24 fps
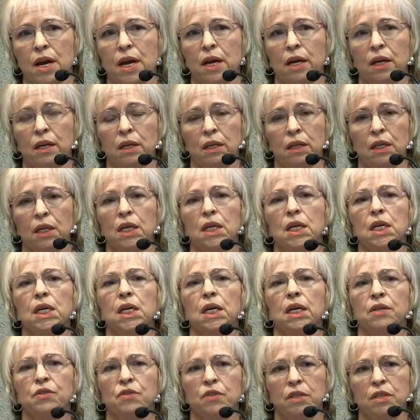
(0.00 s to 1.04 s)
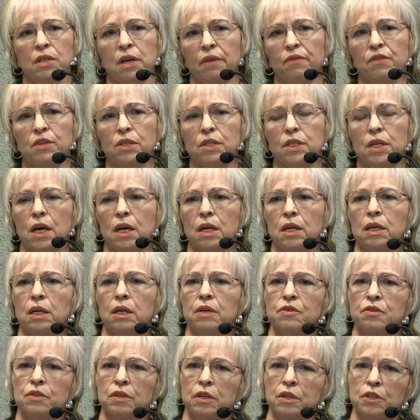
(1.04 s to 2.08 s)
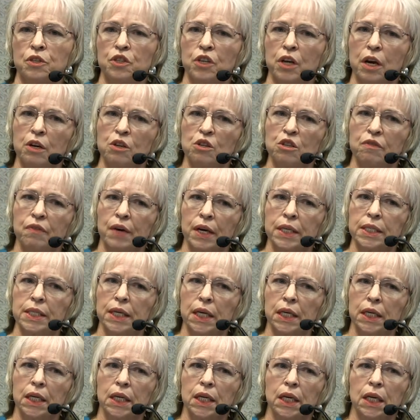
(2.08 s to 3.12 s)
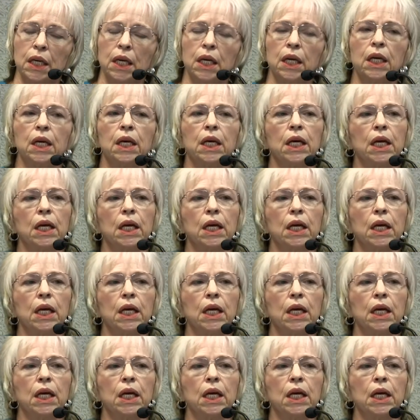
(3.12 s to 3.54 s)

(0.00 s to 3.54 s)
And is it devastating? Is it a change of identity?